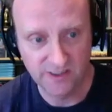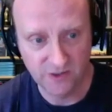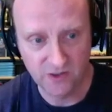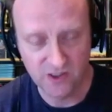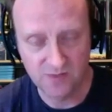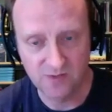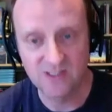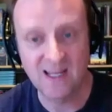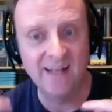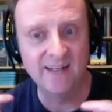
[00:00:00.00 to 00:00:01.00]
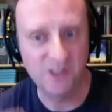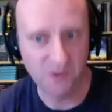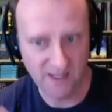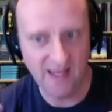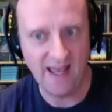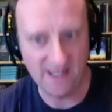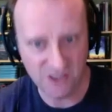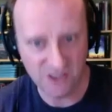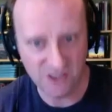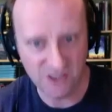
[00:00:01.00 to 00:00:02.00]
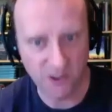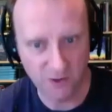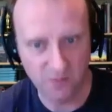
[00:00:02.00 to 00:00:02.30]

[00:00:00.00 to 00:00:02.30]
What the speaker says: acknowledgements and do it as you go,